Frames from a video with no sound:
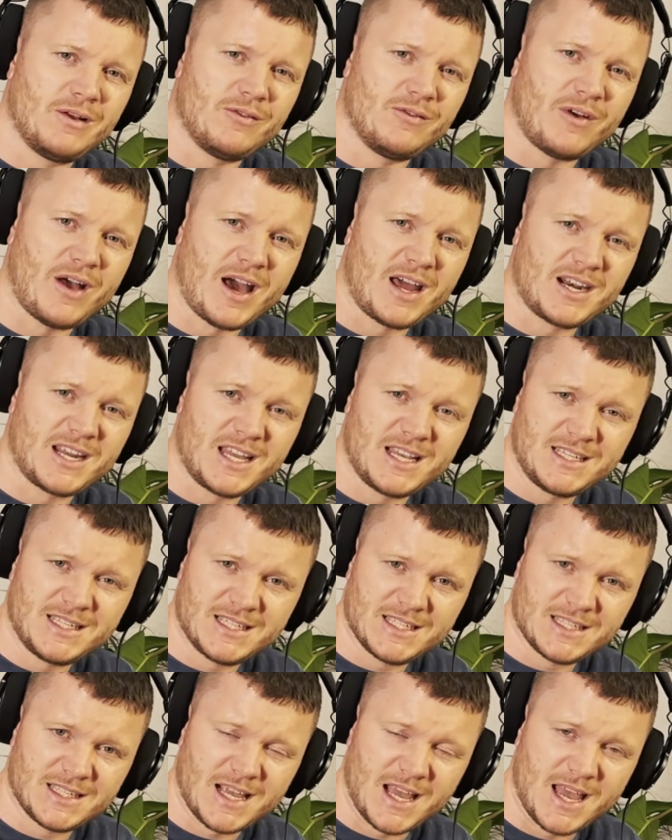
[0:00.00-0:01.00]

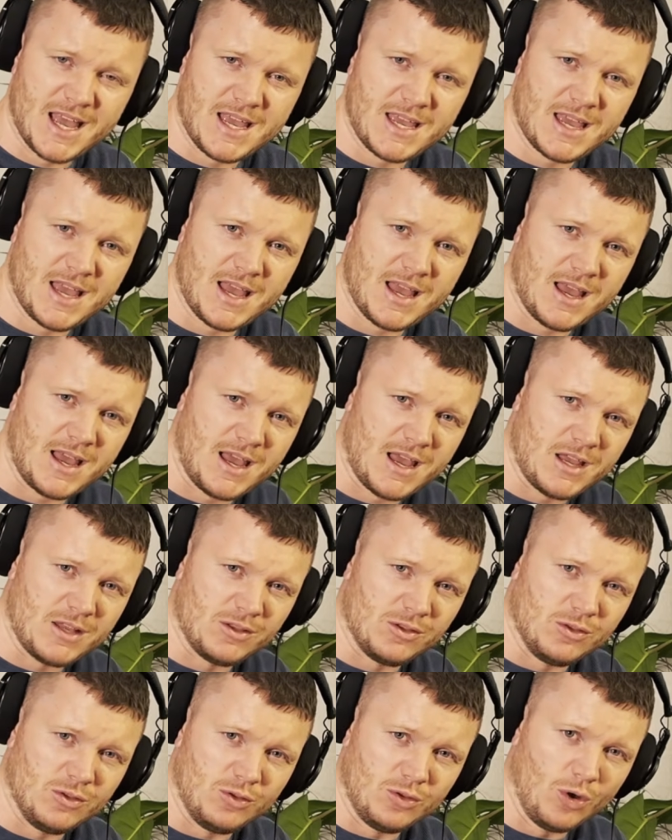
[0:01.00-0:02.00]
Vargas, aka
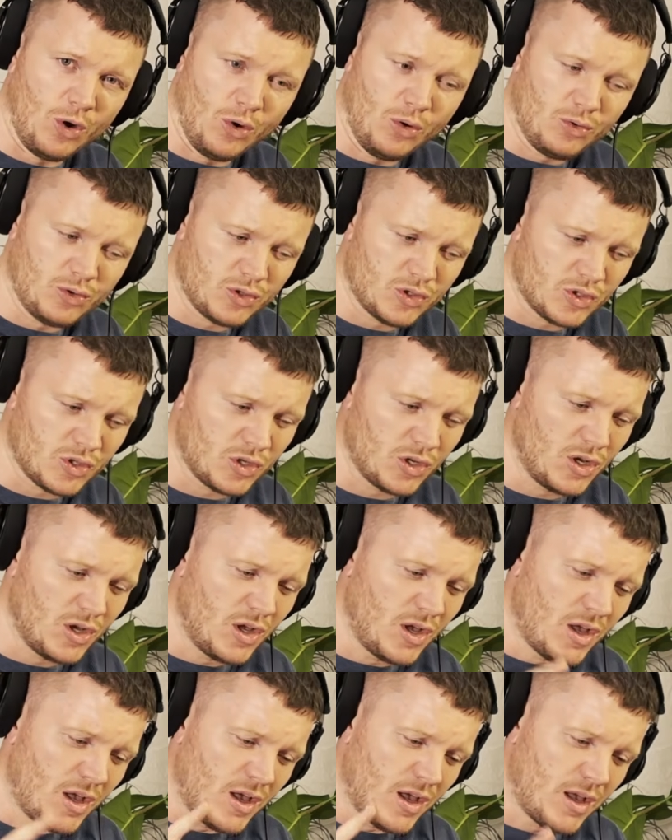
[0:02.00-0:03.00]
Dos,
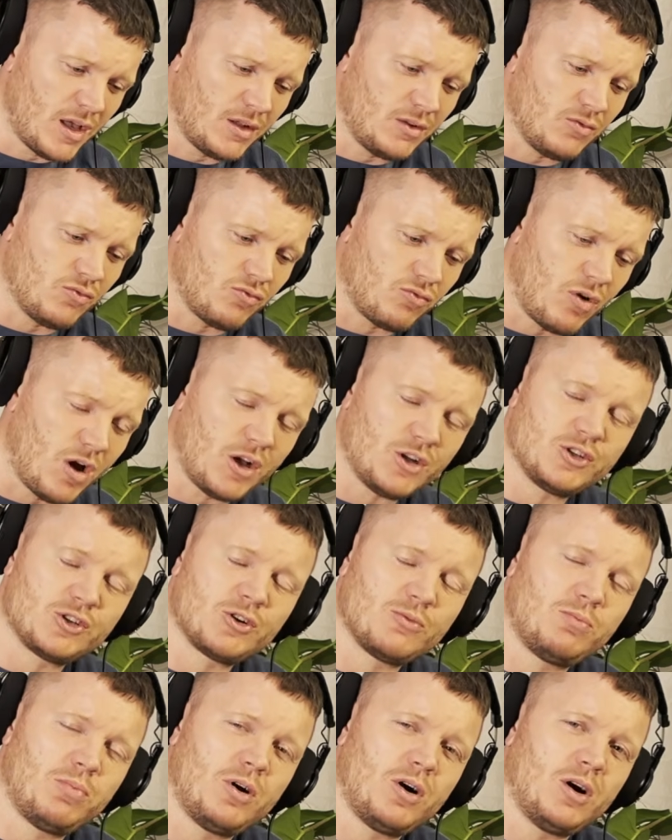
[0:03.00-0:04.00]
and
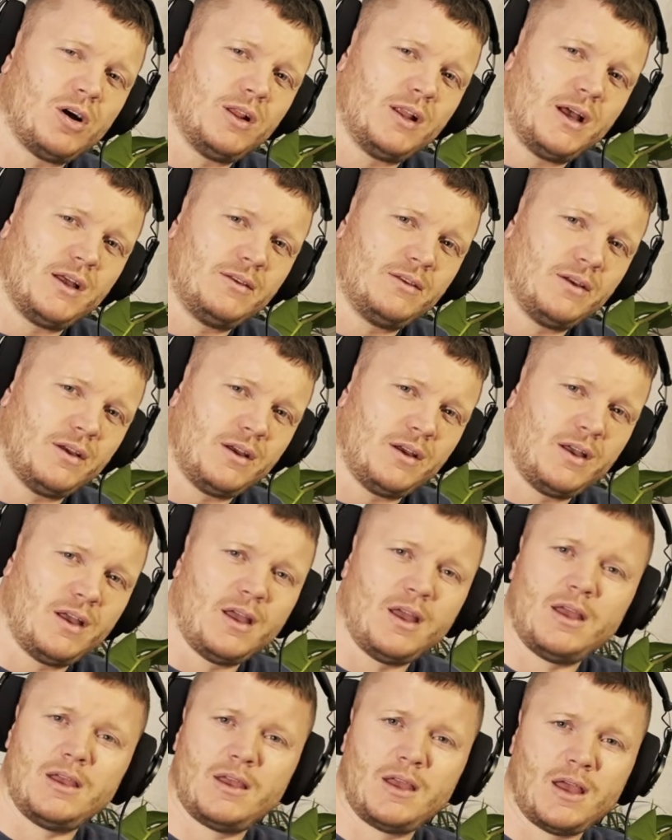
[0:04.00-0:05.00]
Roger Pauletta,
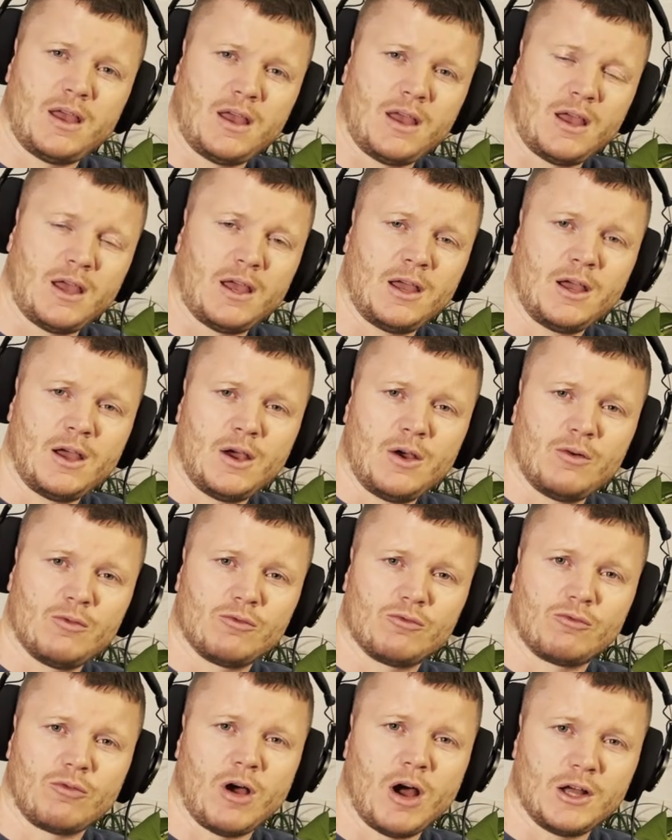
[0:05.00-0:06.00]
aka
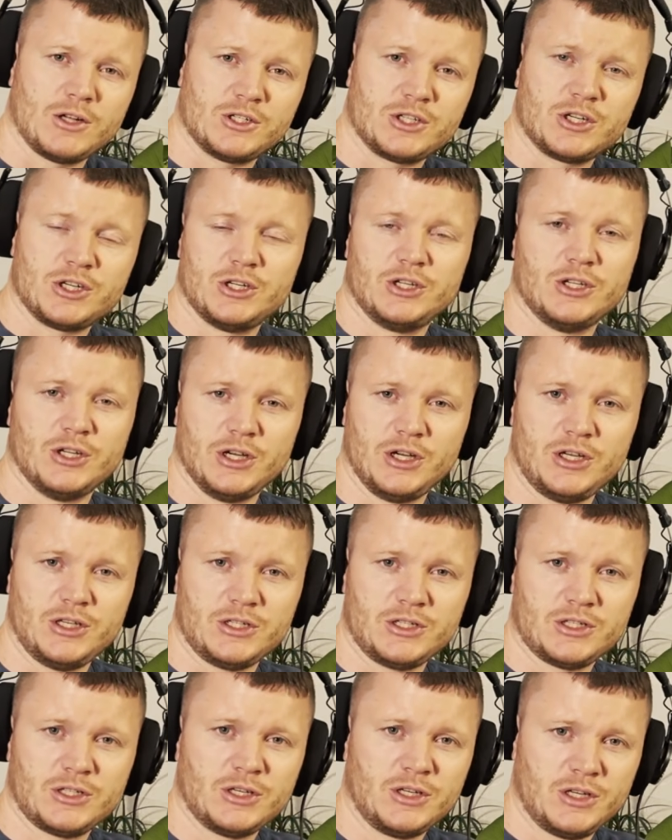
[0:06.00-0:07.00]
Raj
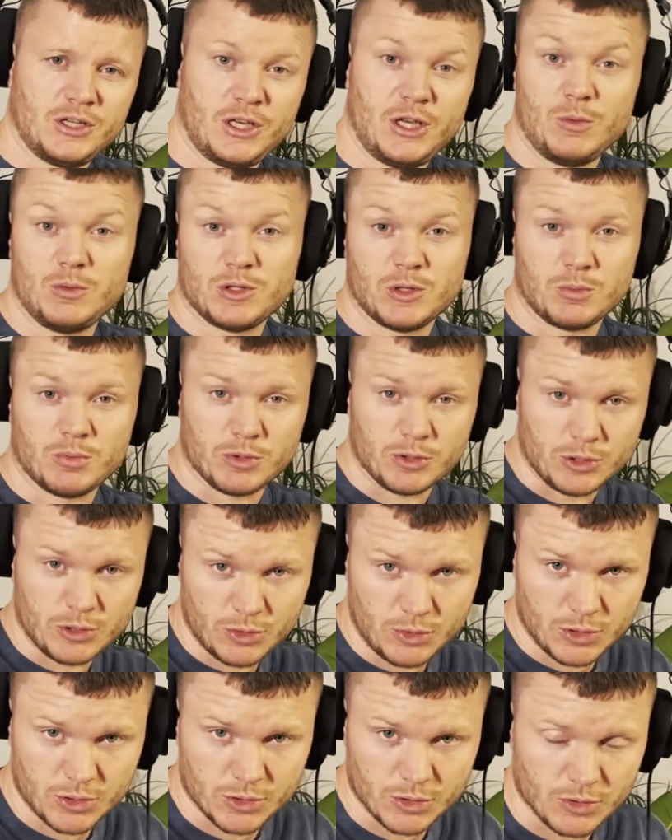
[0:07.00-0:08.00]
Nice. He was a
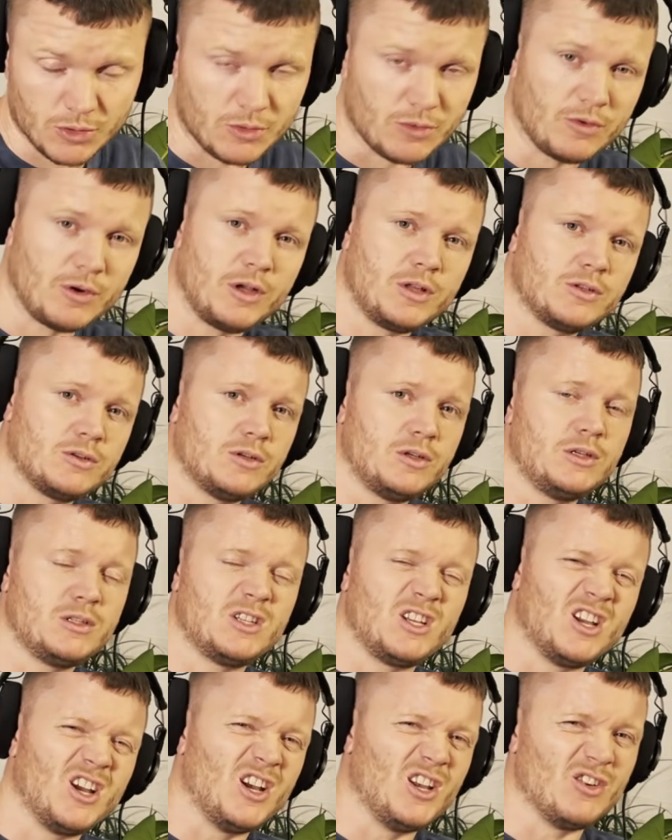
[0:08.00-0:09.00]
producer, right? So he's
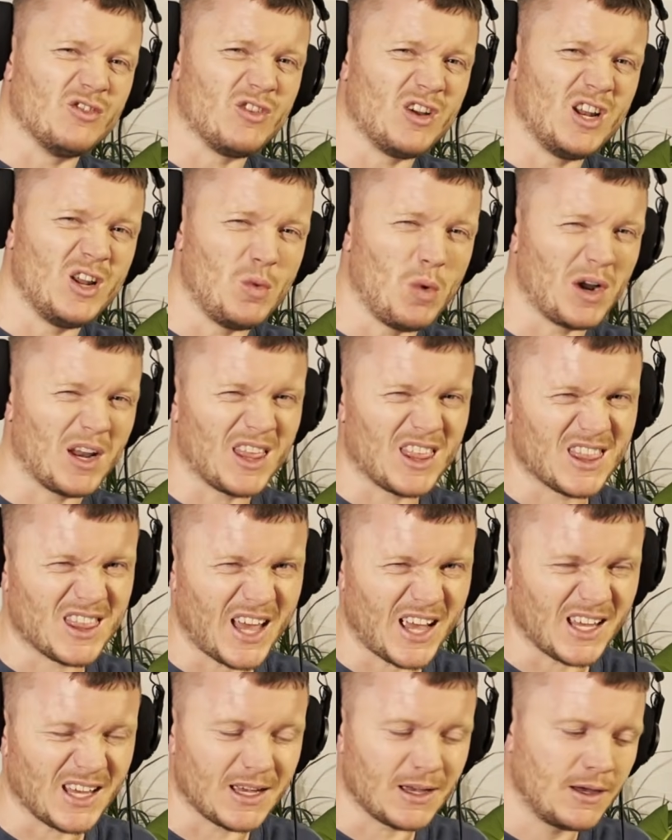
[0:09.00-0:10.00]
the guy you really want to
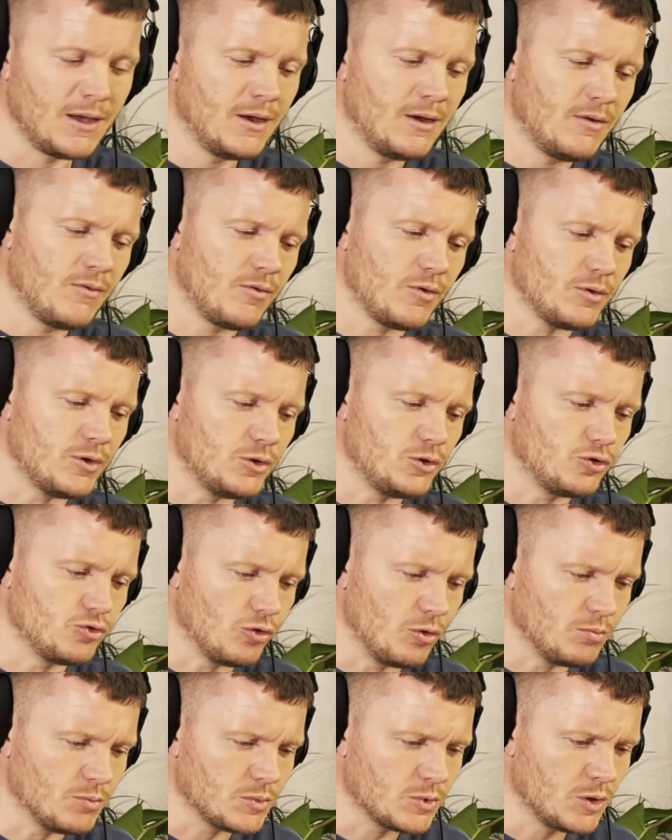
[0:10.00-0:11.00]
thank for the
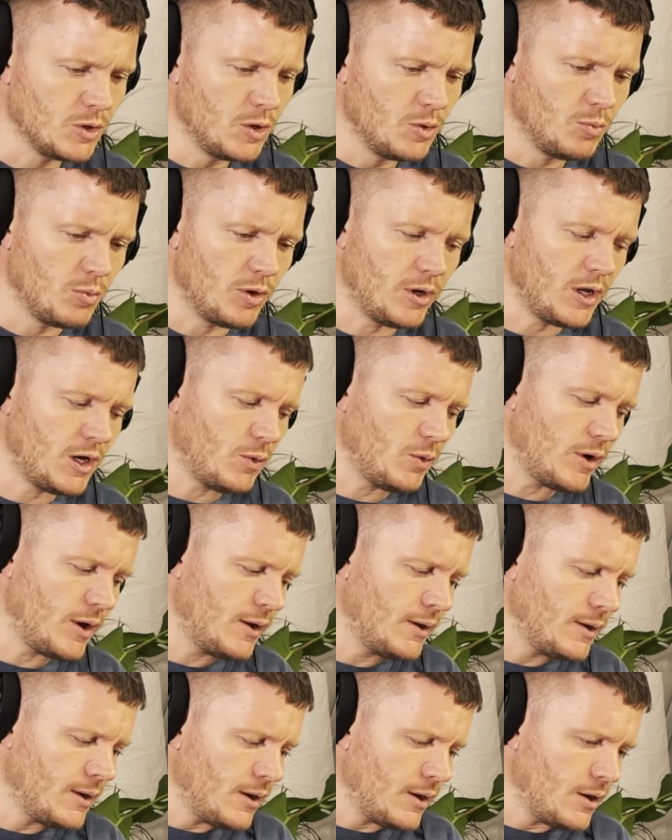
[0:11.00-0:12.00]
drums. But anyway,
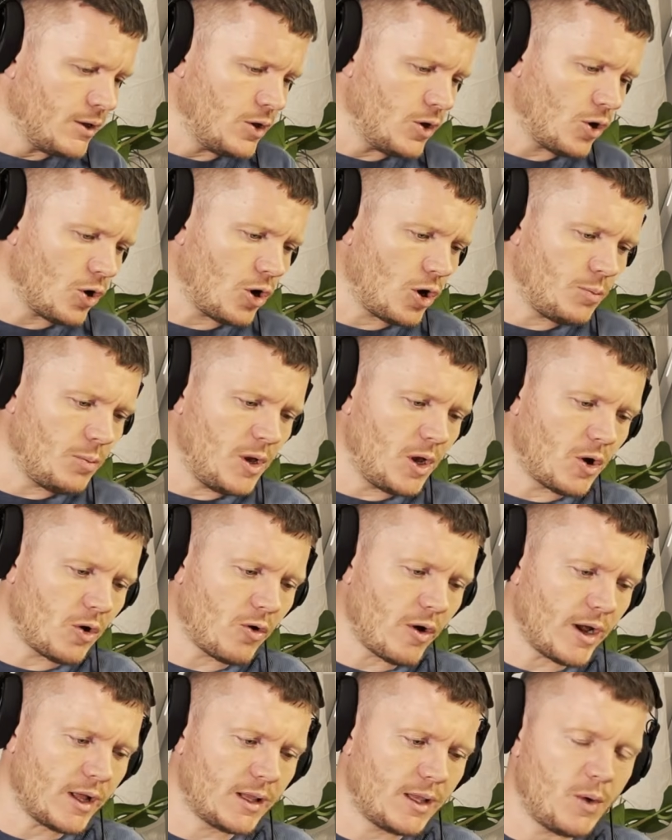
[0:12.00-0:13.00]
you heard me
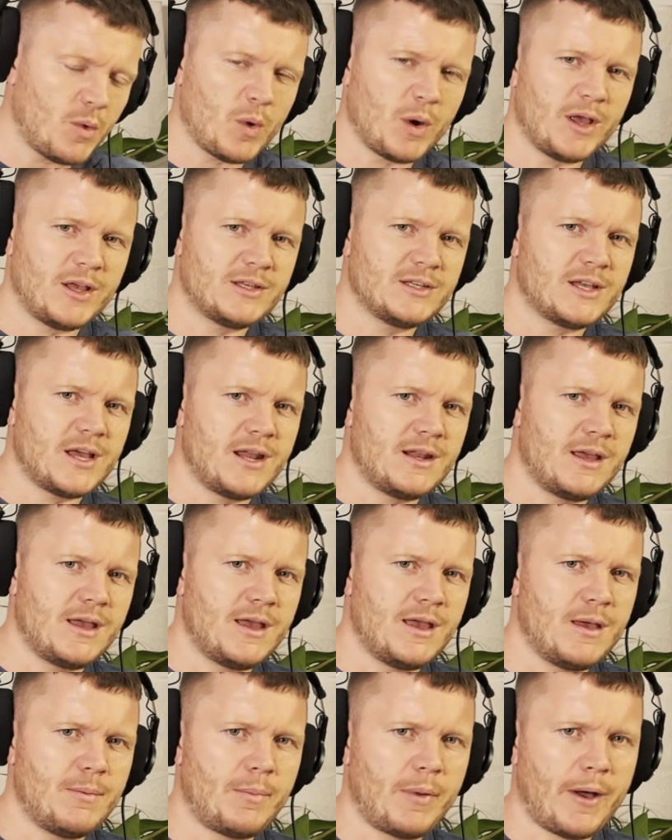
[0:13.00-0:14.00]
correctly when I said
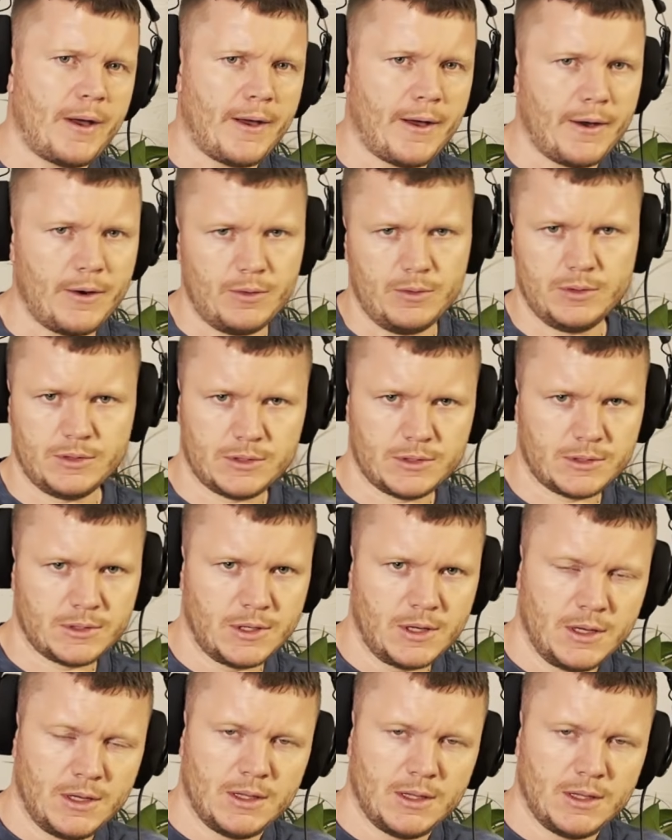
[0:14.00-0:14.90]
hip house.